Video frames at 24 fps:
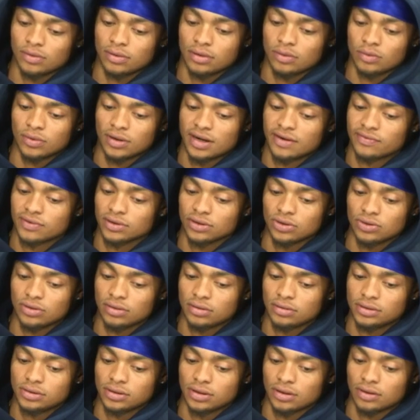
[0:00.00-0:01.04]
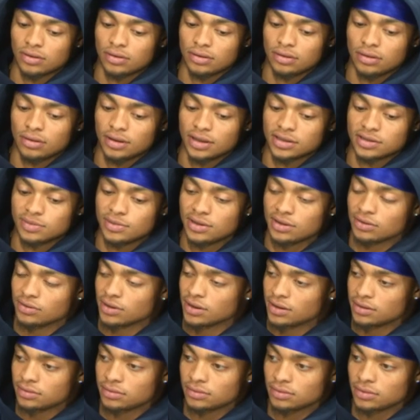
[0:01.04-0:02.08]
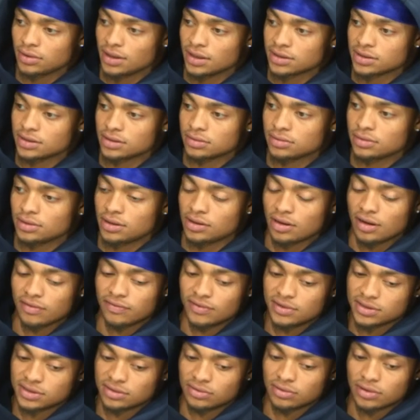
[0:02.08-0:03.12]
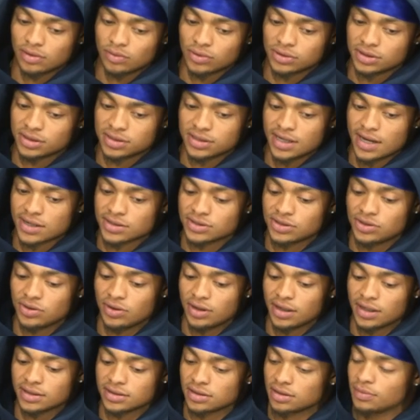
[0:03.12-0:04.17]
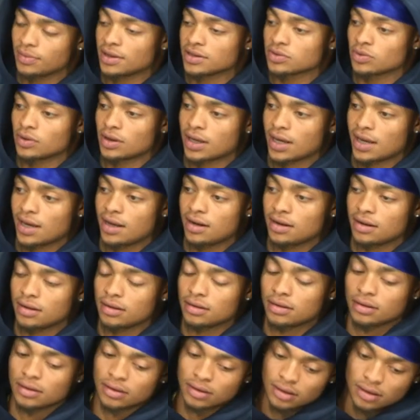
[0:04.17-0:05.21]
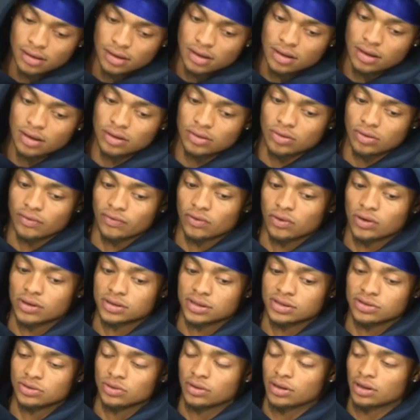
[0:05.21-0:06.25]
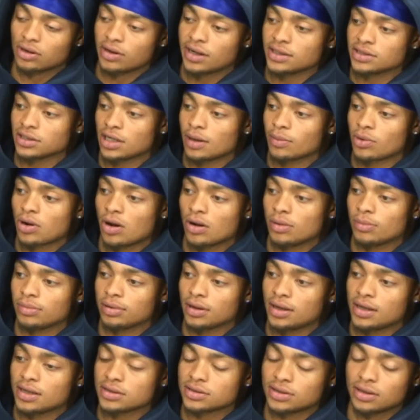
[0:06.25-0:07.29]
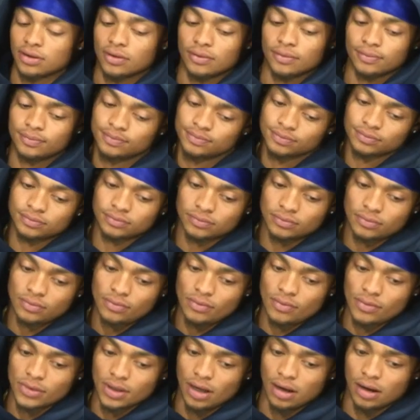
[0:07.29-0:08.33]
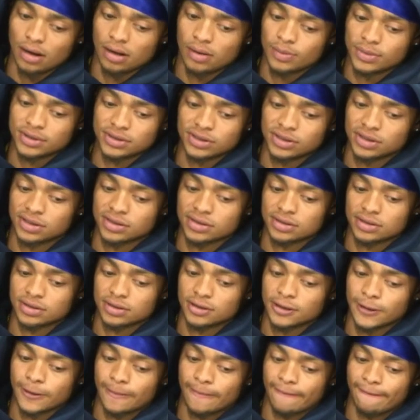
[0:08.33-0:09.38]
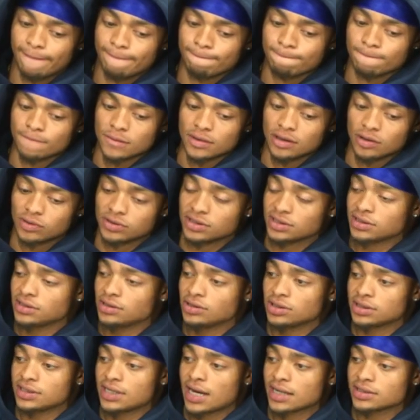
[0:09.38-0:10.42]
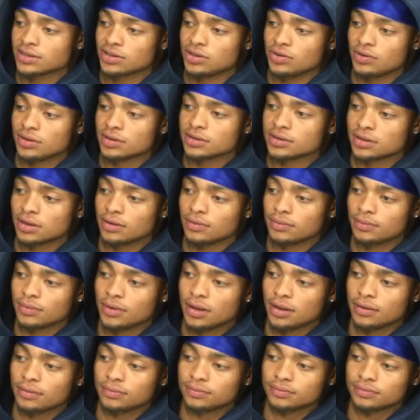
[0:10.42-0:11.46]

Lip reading: whatever Luke, you know, gets the offense to run, we're just executing it to the best we can. And, you know, of course, he's doing a great job calling plays. So it's just, you know, we're just executing. So, yeah.